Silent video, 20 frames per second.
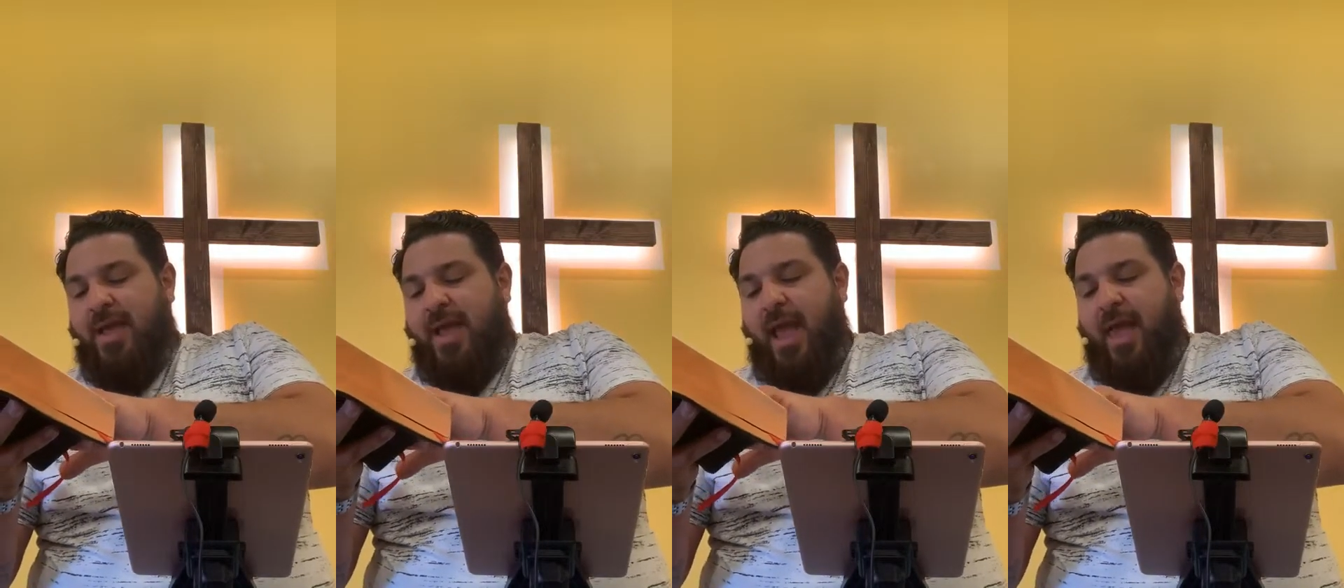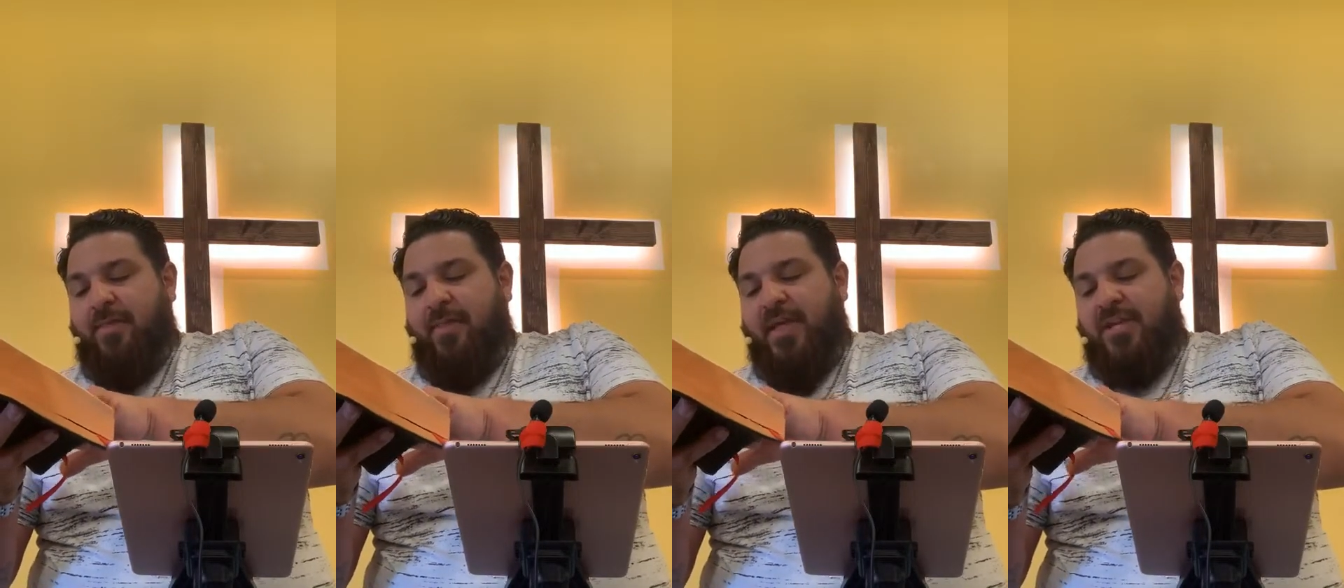
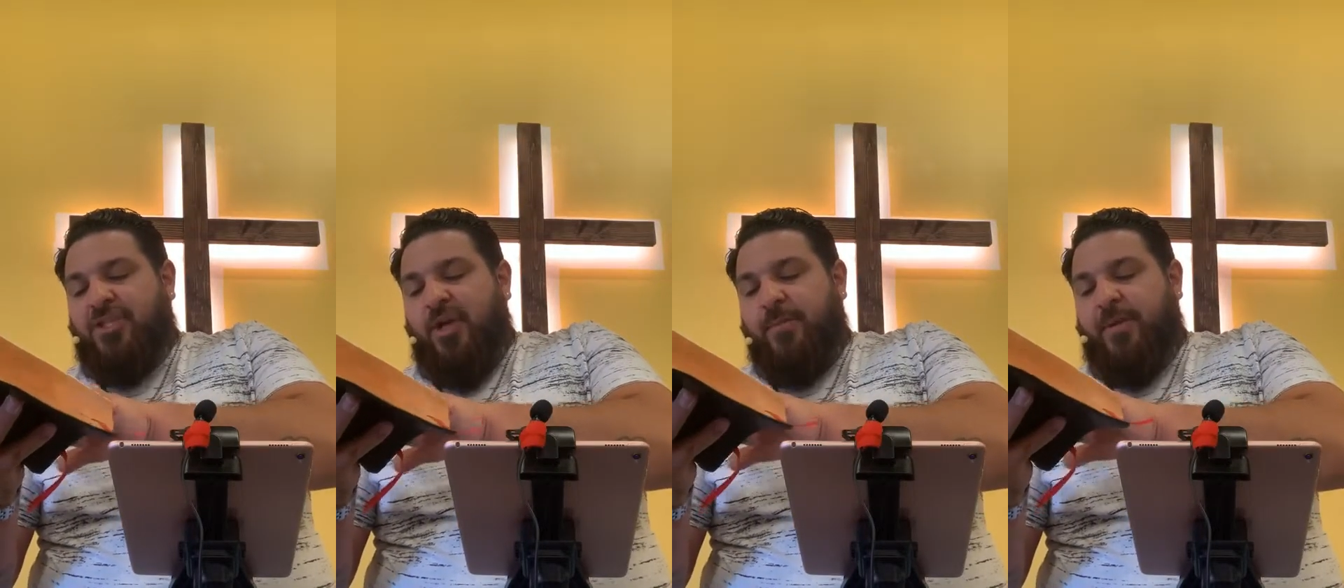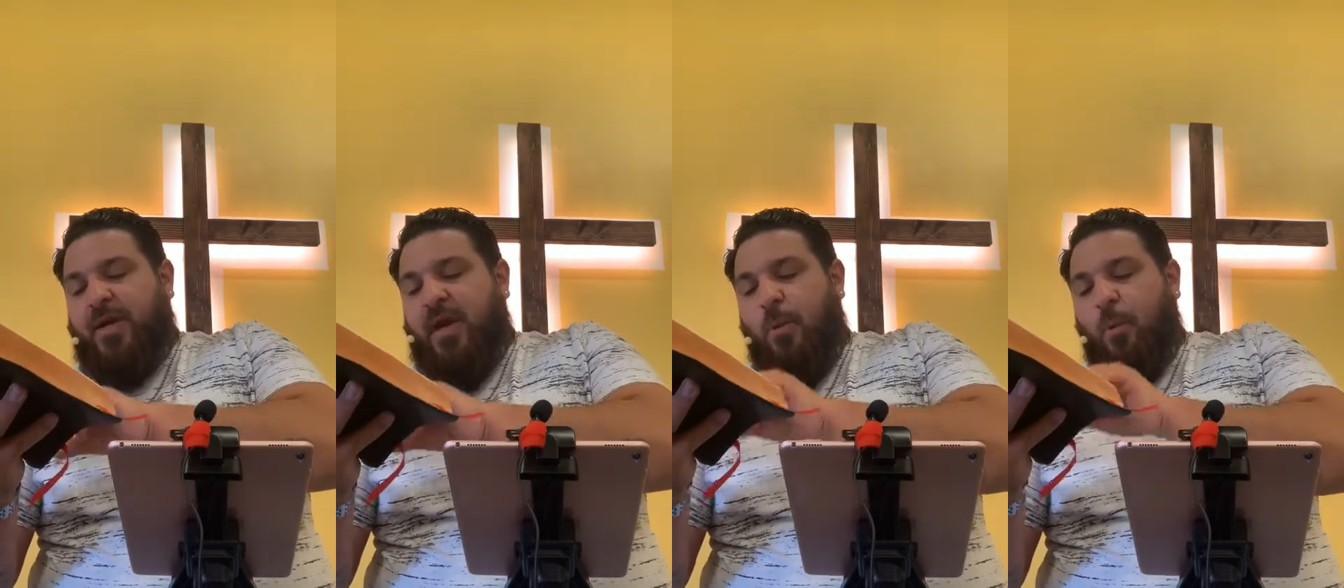and they shall
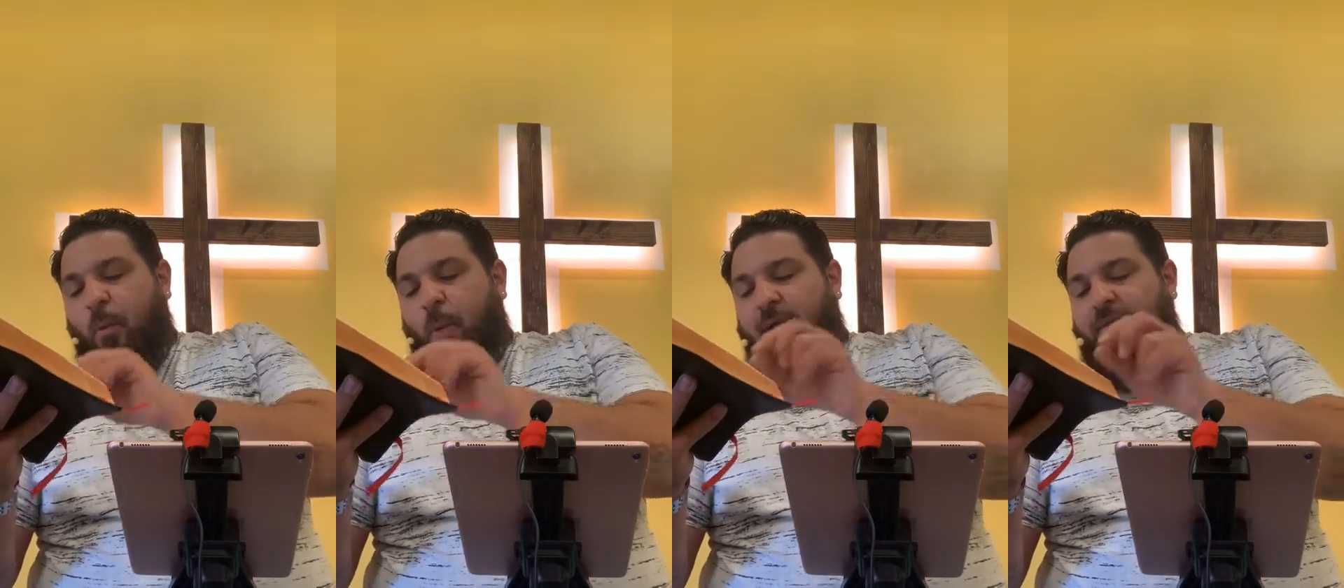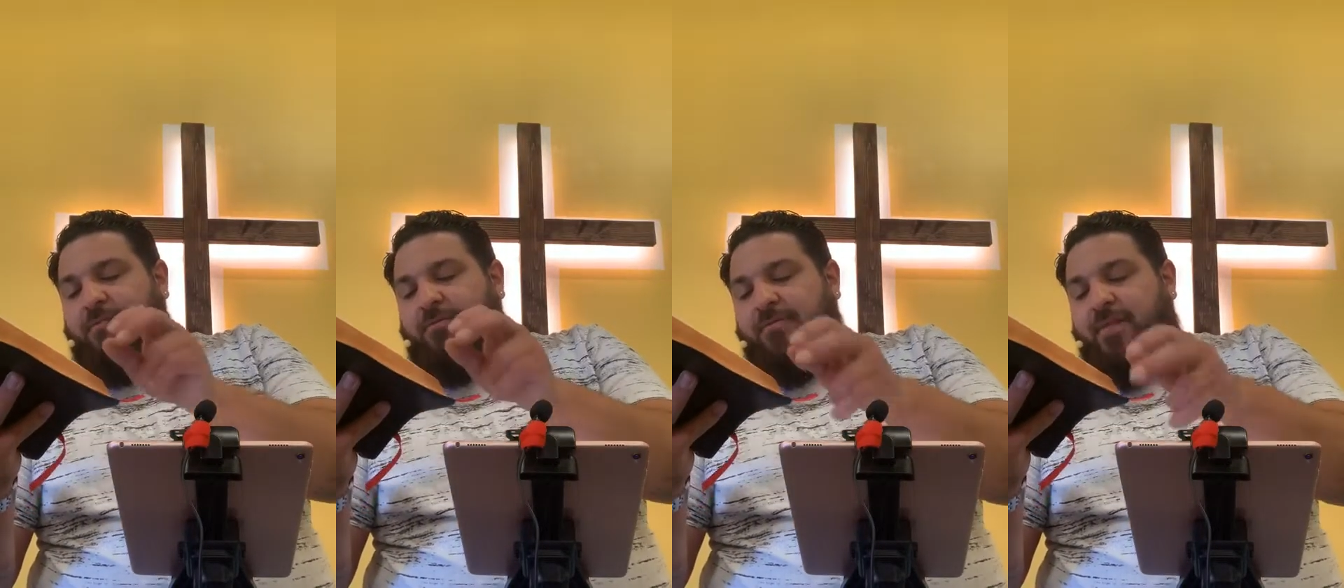become
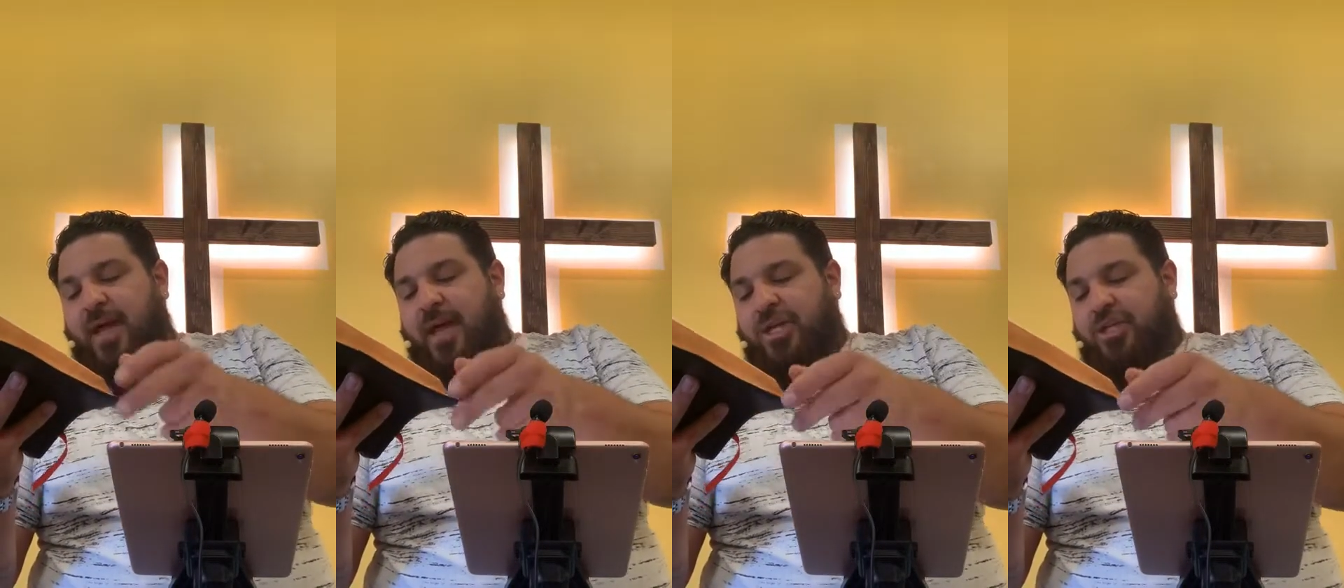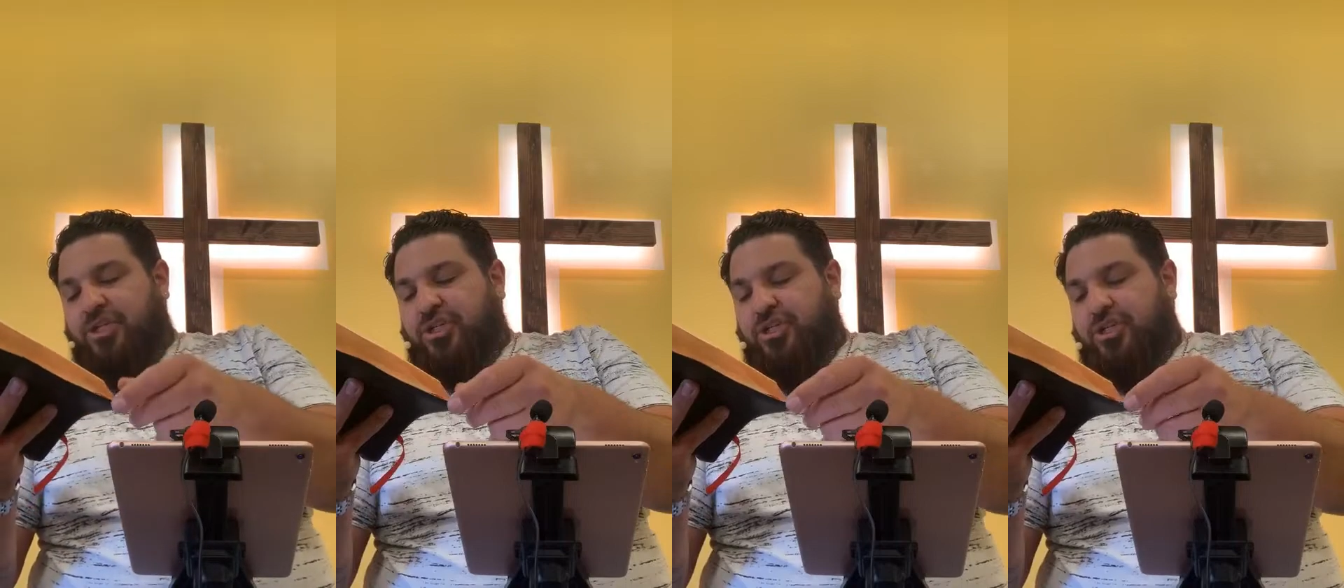one
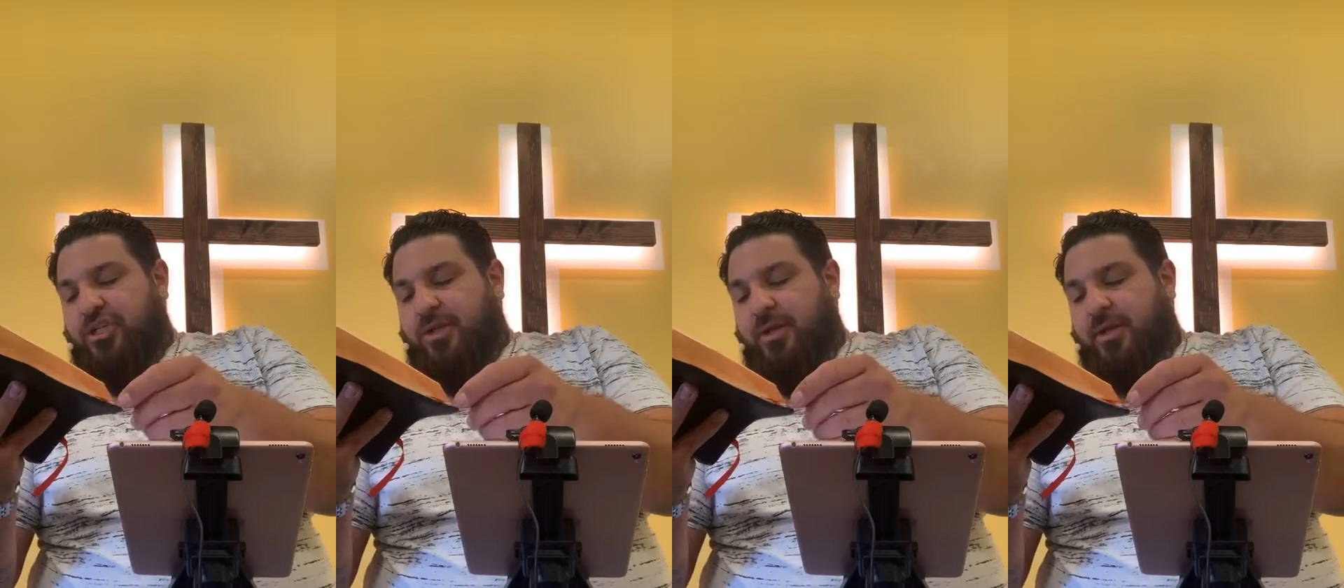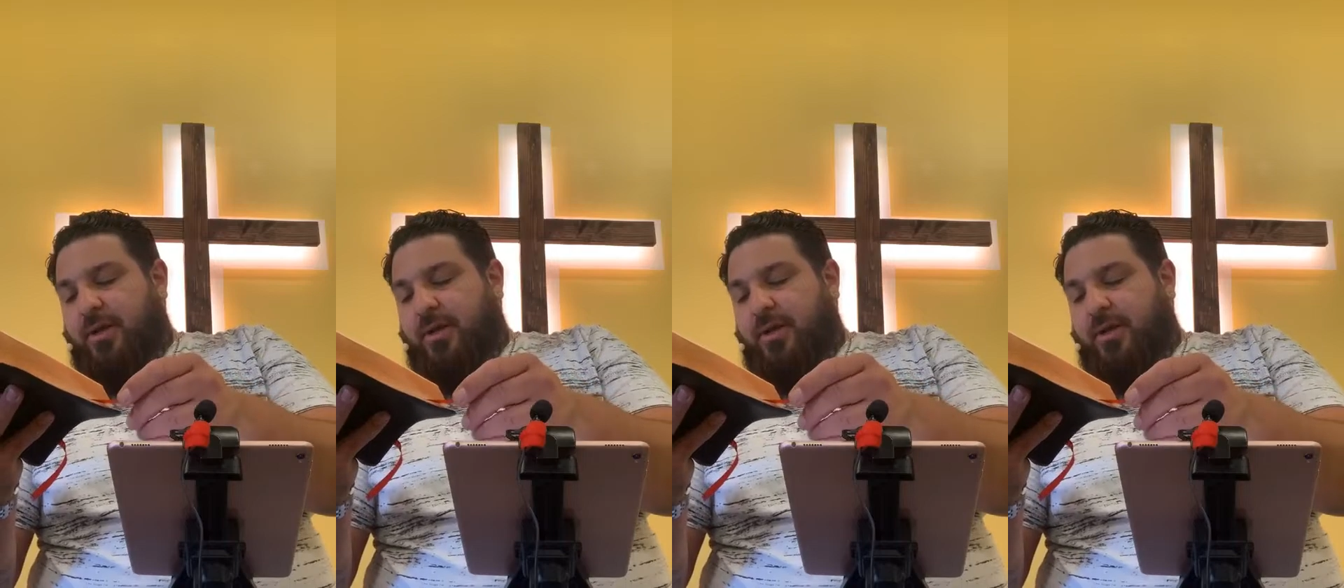flesh.